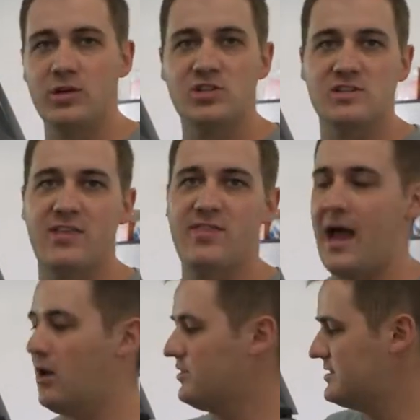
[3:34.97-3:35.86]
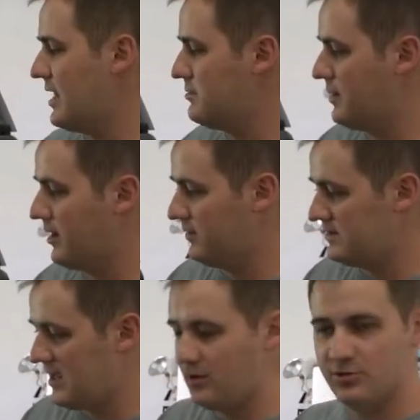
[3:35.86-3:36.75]
which is 1,000 times better.
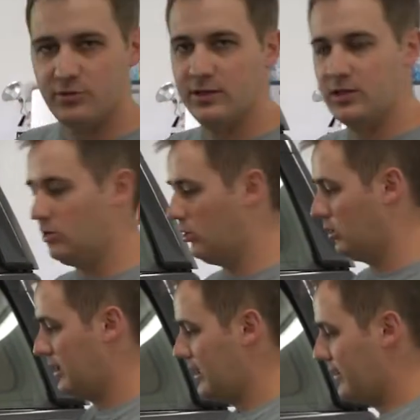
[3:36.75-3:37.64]
These handles are really cool.